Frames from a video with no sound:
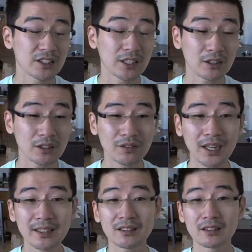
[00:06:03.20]
their
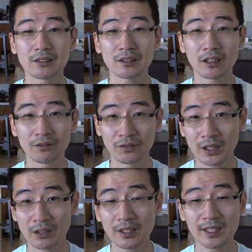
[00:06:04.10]
devices are
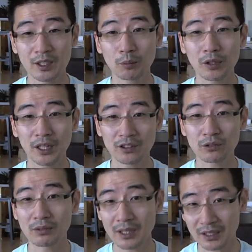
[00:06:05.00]
very enterprise
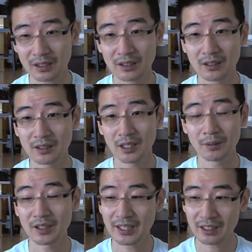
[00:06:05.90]
ready. I
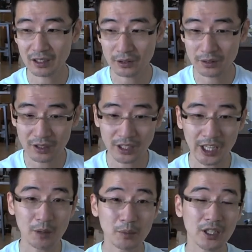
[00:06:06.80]
mean, they included
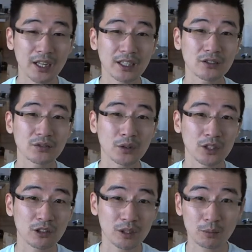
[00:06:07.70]
the APIs for
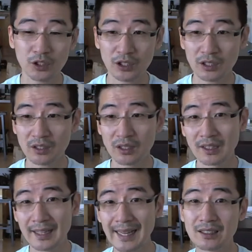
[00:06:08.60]
encryption,
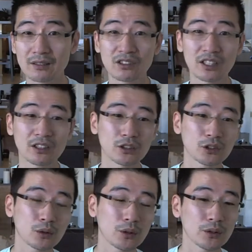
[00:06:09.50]
active sync
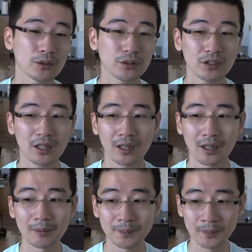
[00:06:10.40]
controls,
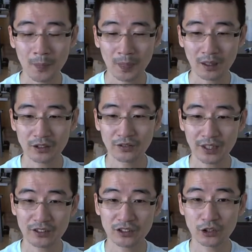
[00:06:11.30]

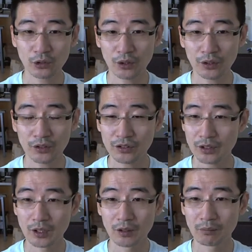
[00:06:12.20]
device controls
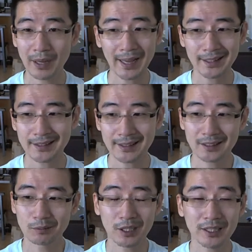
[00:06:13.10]
back like
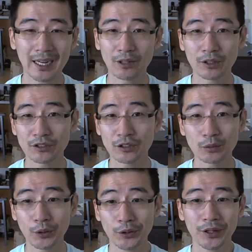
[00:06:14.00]
in probably iOS
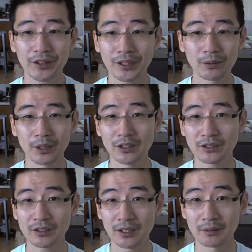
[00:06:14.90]
2.0, I think it was.